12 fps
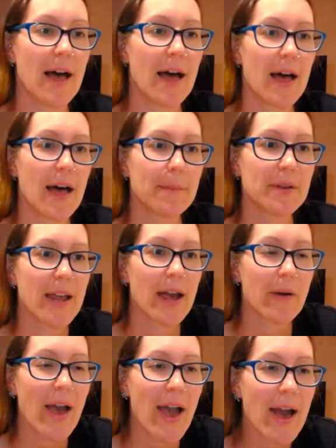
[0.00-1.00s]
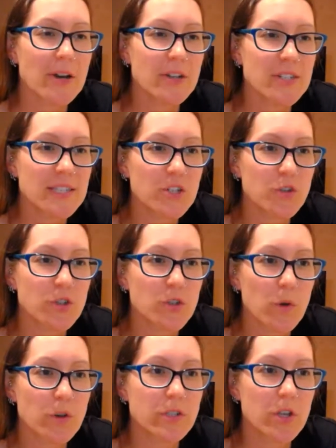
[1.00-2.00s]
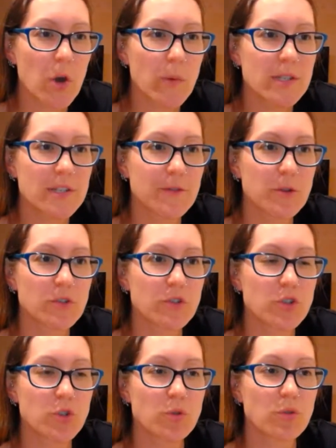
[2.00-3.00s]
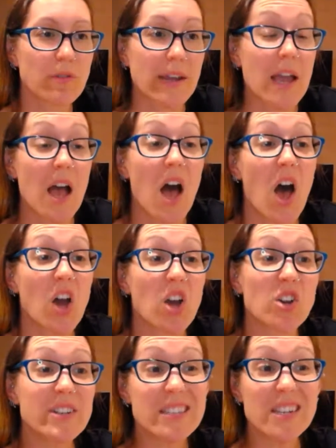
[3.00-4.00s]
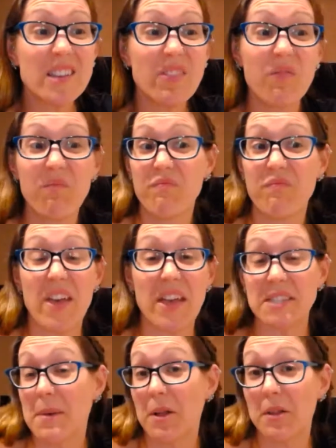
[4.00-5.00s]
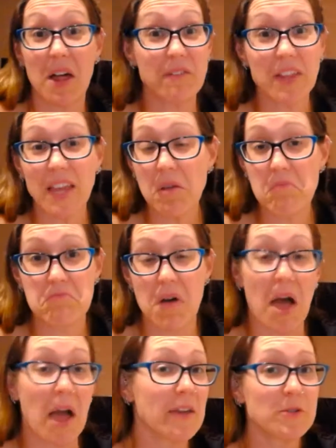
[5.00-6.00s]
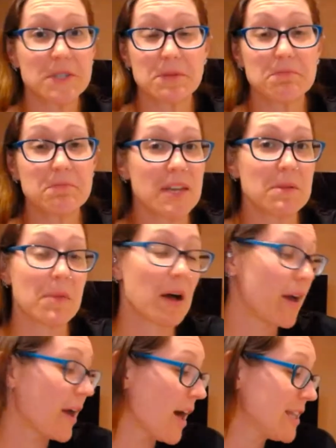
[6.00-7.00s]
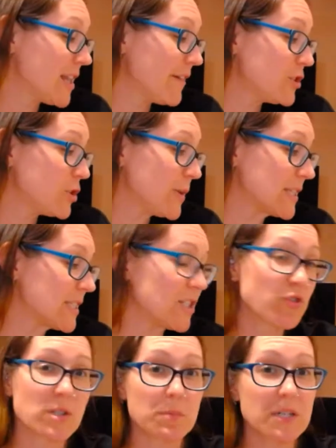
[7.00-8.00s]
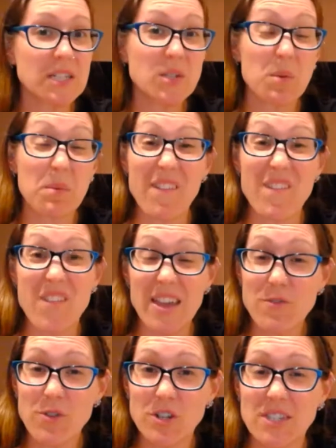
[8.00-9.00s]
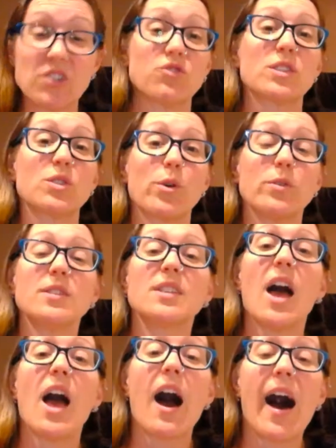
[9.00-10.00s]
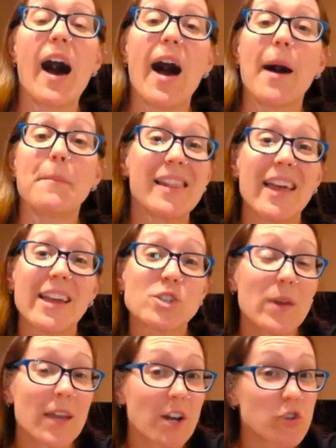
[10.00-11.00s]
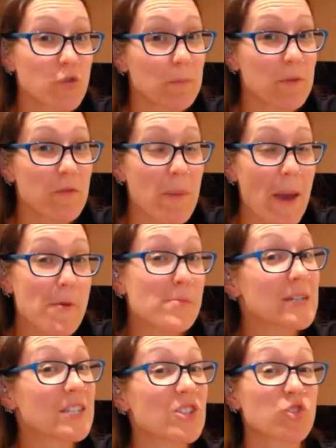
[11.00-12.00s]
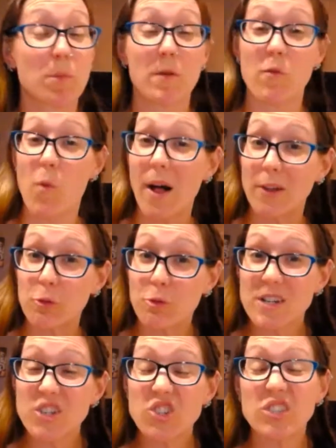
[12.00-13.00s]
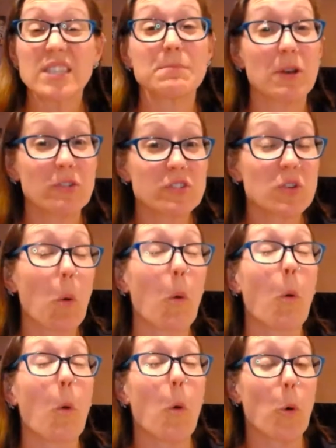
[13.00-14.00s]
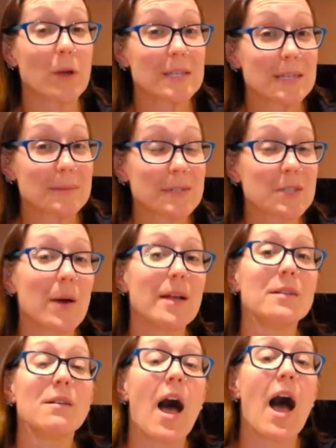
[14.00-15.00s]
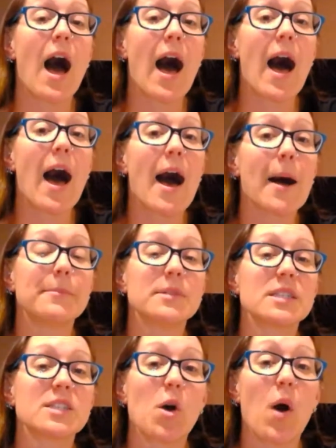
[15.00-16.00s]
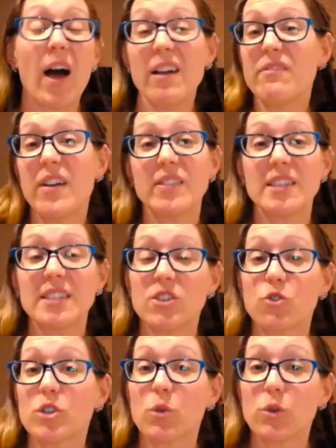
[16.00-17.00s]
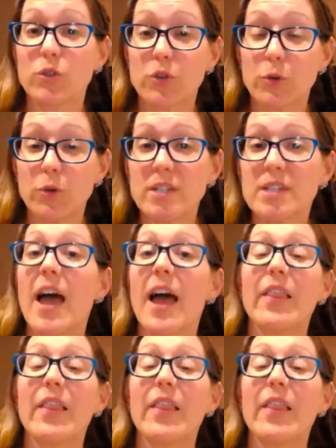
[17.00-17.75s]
Now, how do citrus oils go with diffuser jewelry? Chrissy, they smell lovely. I use them I love doing Citrus Bliss. It's one of my favorite citrus oils. I like doing a drop of peppermint and a drop of wild orange. It smells awesome as well. So I found the citrus oils are good.